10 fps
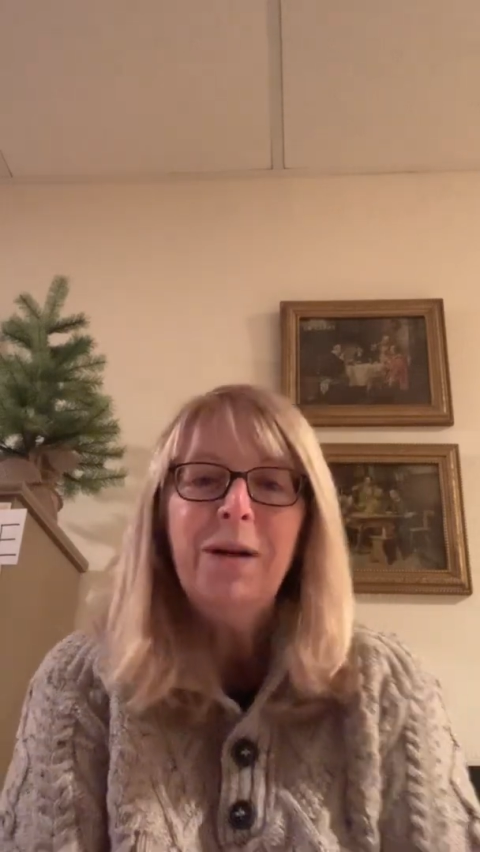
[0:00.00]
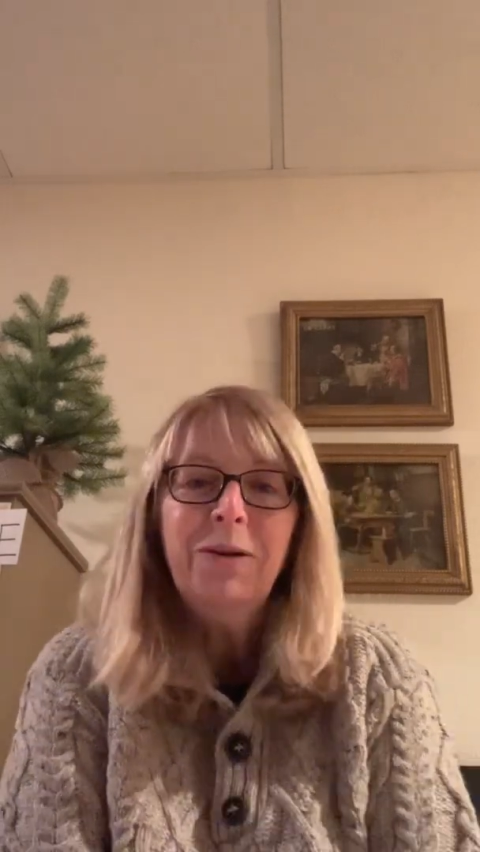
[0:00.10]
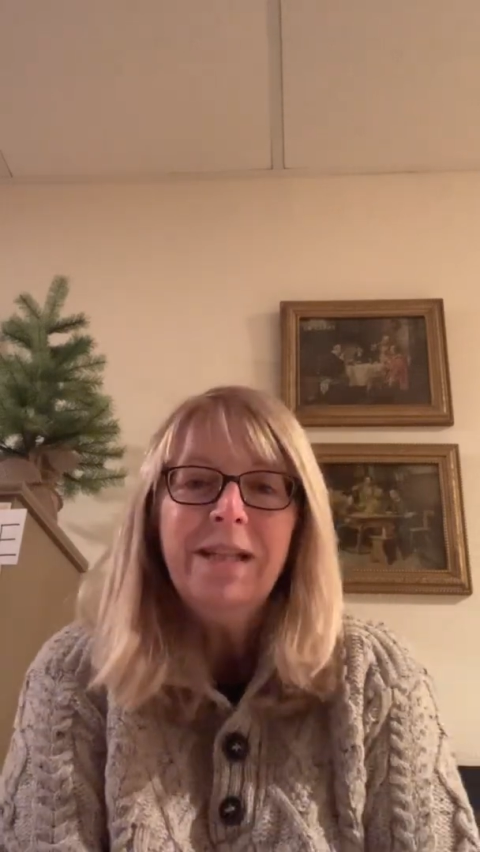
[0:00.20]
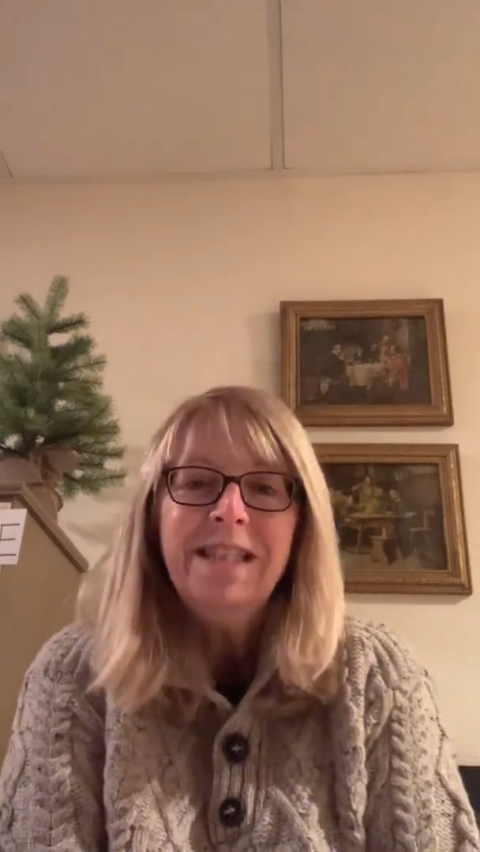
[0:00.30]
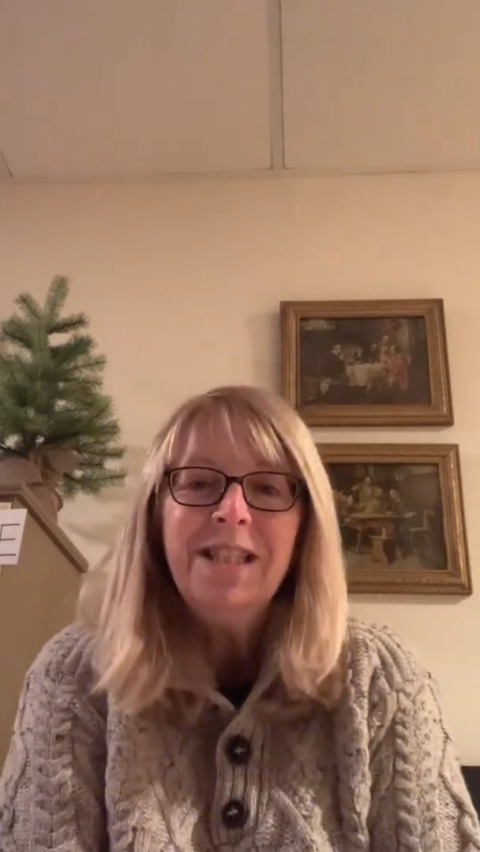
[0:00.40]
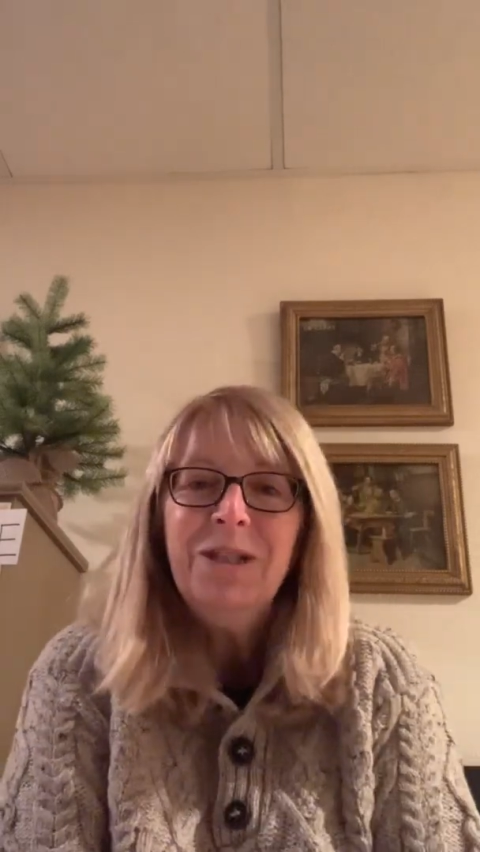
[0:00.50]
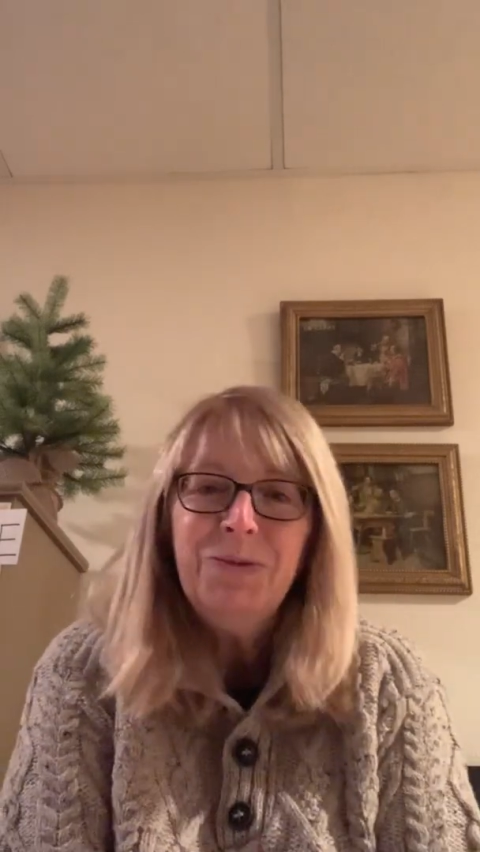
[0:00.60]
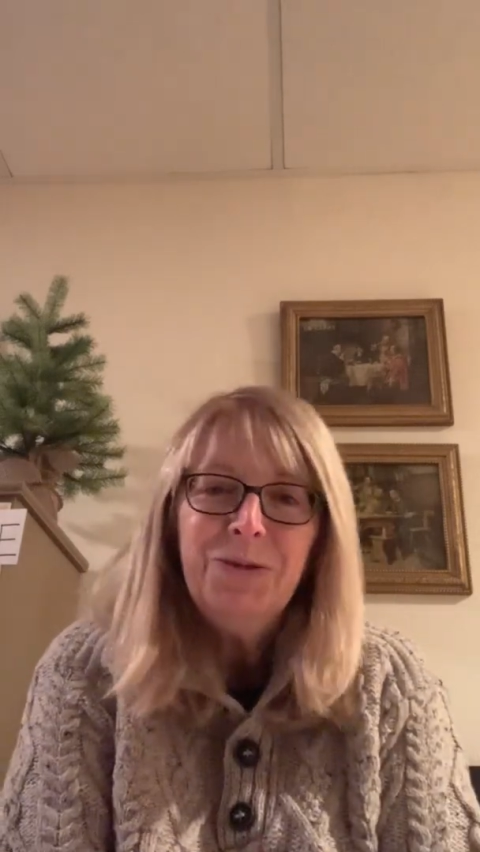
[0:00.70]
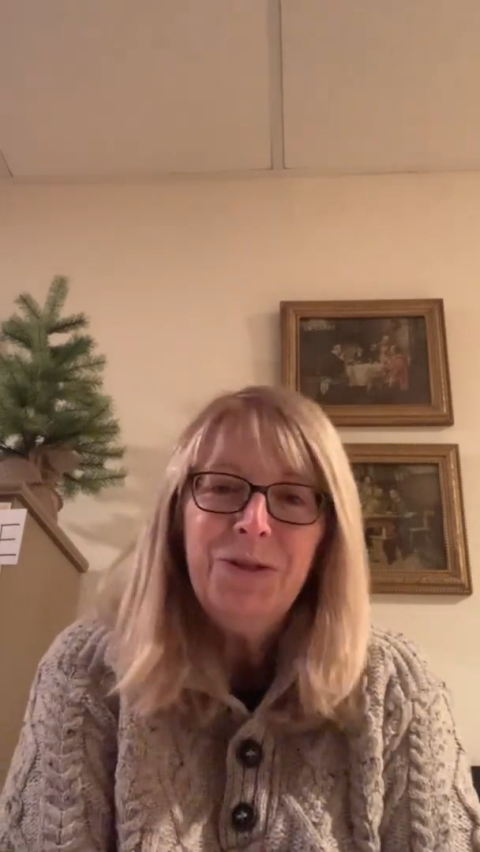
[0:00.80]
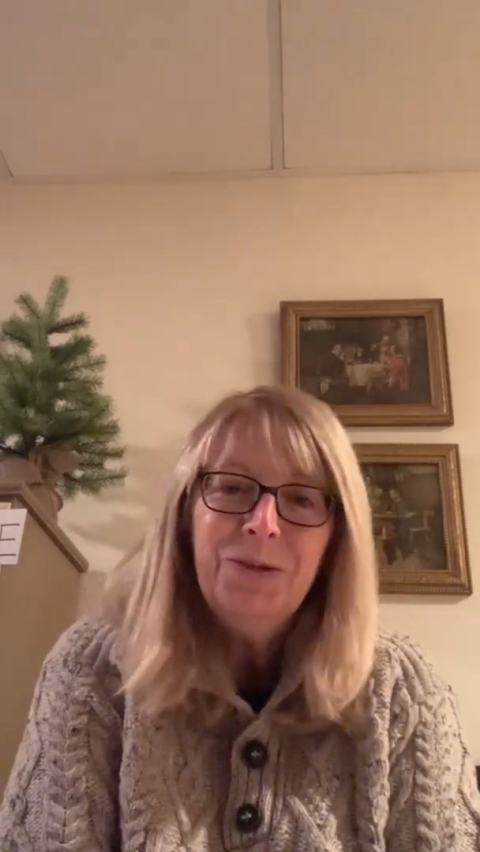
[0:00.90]
out and see
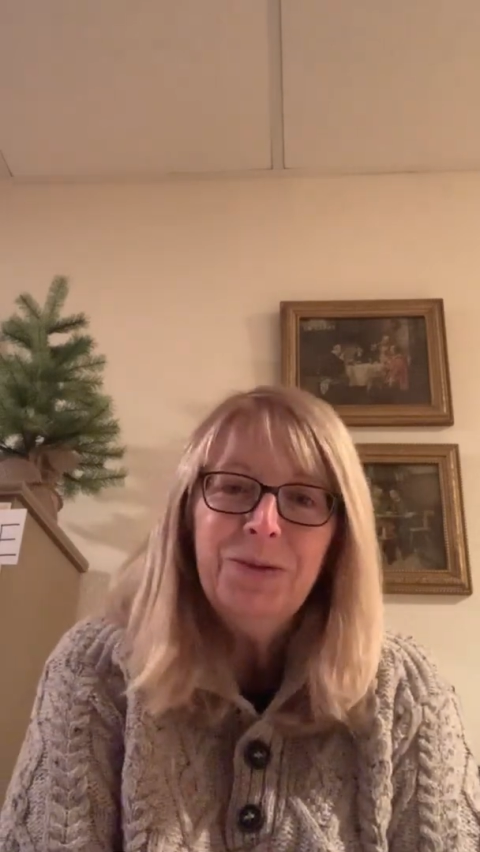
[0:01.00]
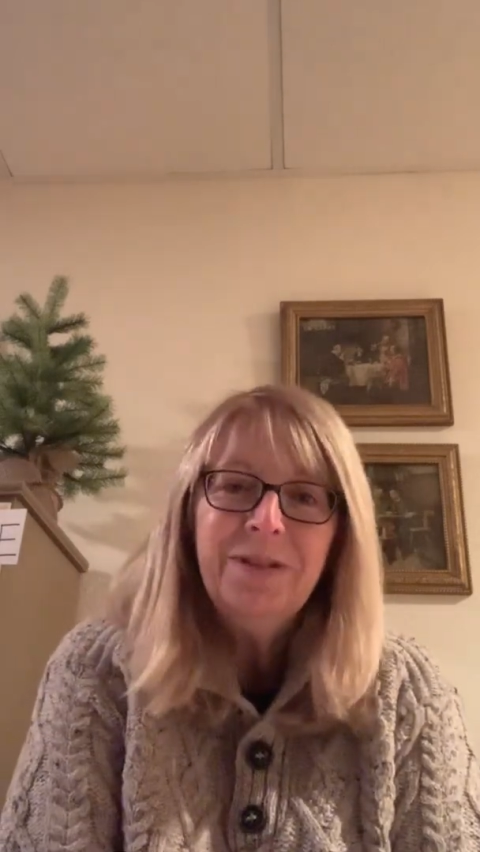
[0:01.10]
you too.